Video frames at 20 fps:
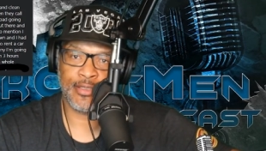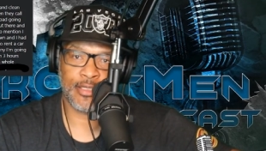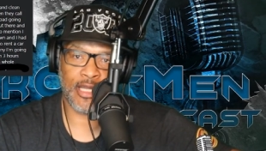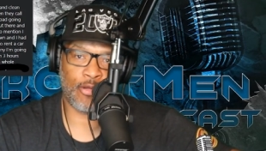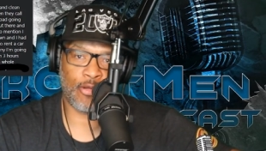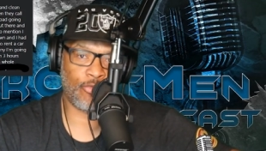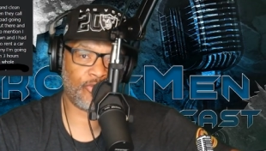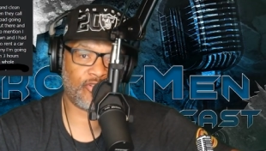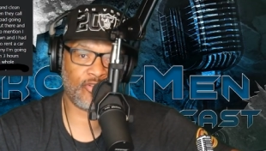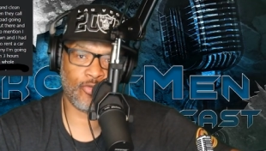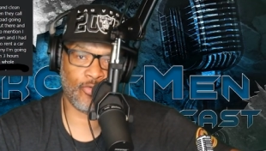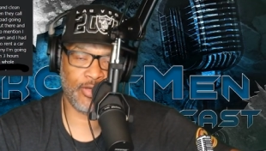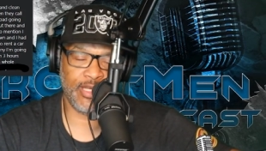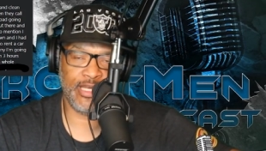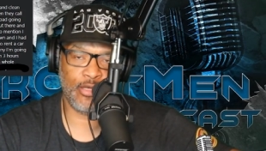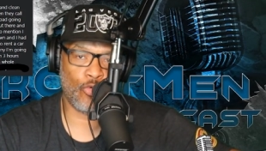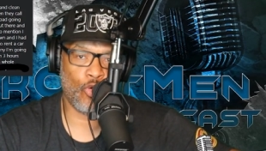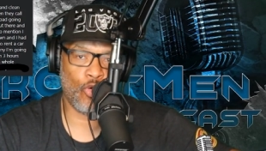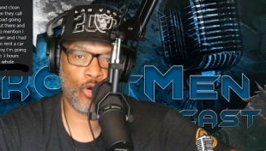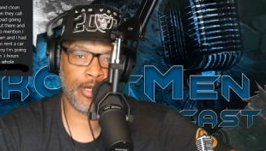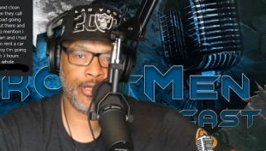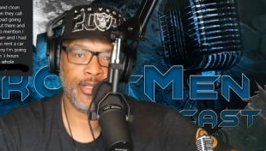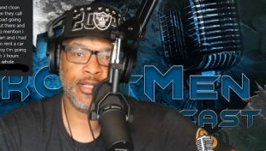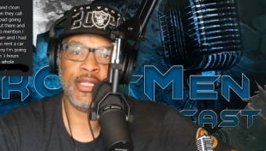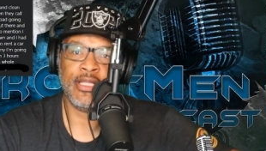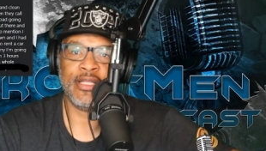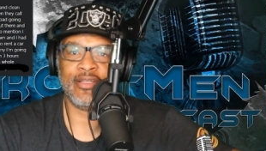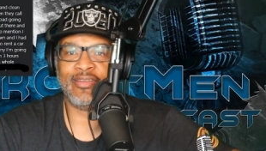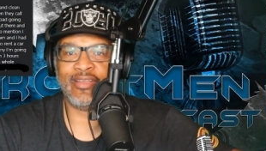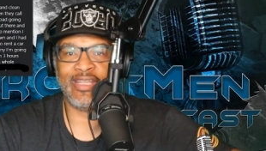I was a greenhorn.
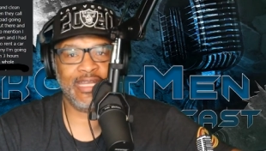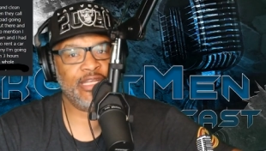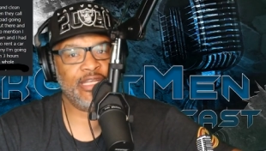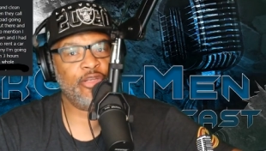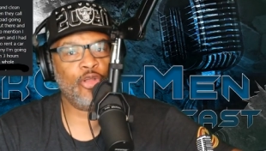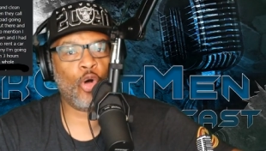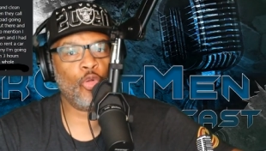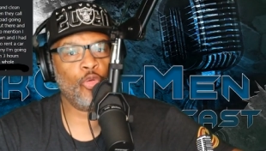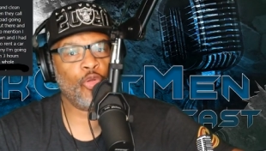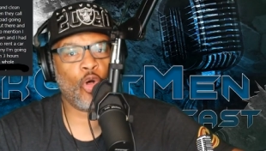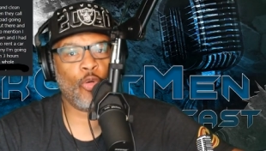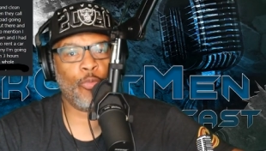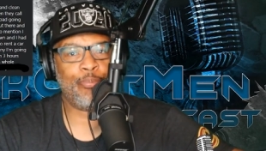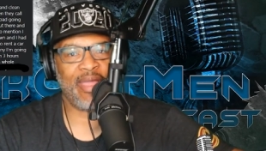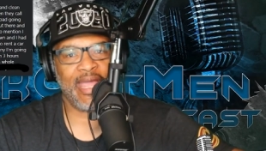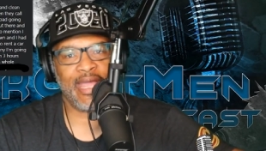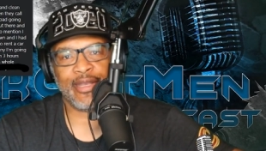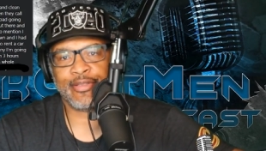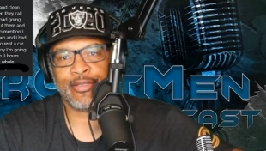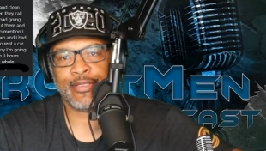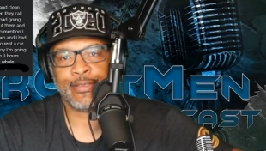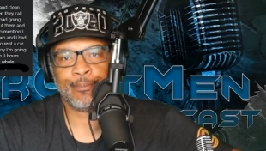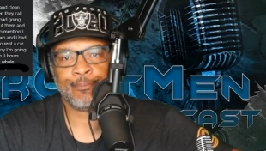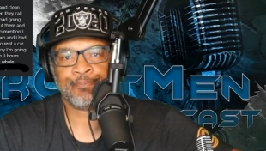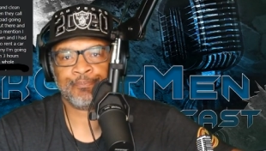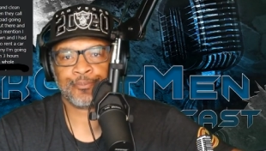Didn't know no better.